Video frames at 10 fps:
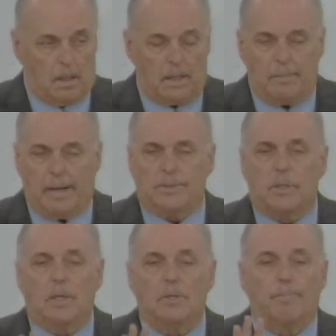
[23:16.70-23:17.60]
That
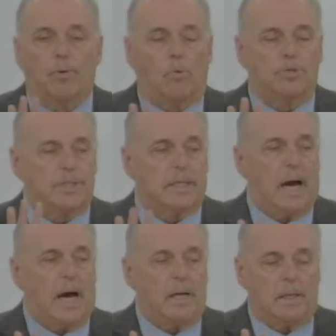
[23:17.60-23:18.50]
means the approach to
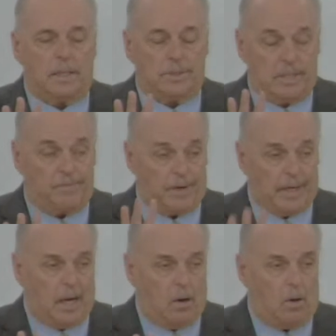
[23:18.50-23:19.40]
God is different
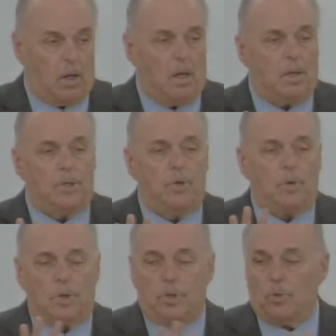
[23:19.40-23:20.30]
now.
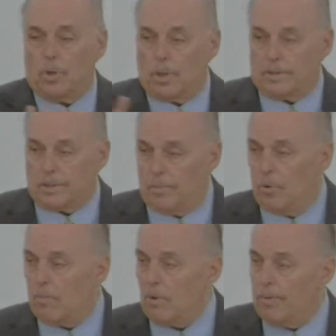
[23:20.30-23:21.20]
You, you as a
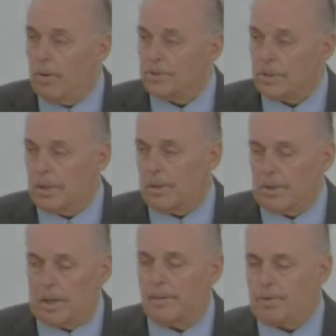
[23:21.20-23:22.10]
normal person
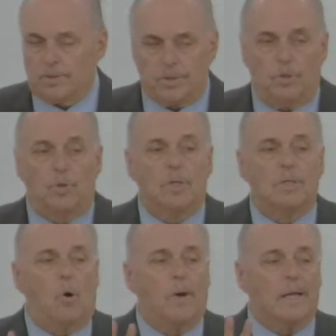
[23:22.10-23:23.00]
or lay person, you
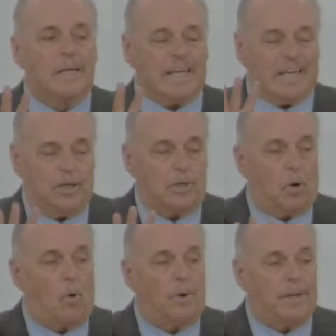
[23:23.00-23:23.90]
couldn't go in. You could
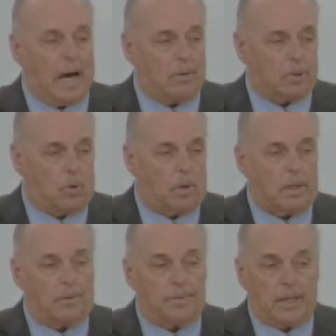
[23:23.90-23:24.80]
go in the outer
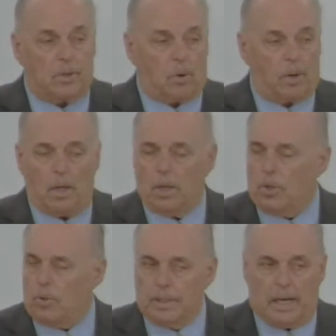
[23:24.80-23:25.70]
court or the inner court.
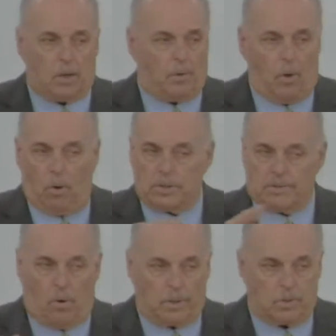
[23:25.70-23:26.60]
You could not go in the holiest
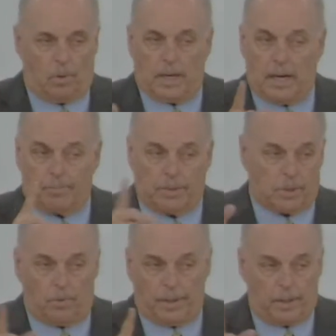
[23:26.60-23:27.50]
of holies. Only the high priest
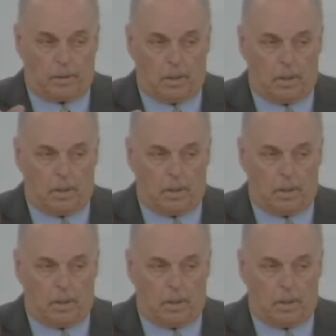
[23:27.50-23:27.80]
could go in there.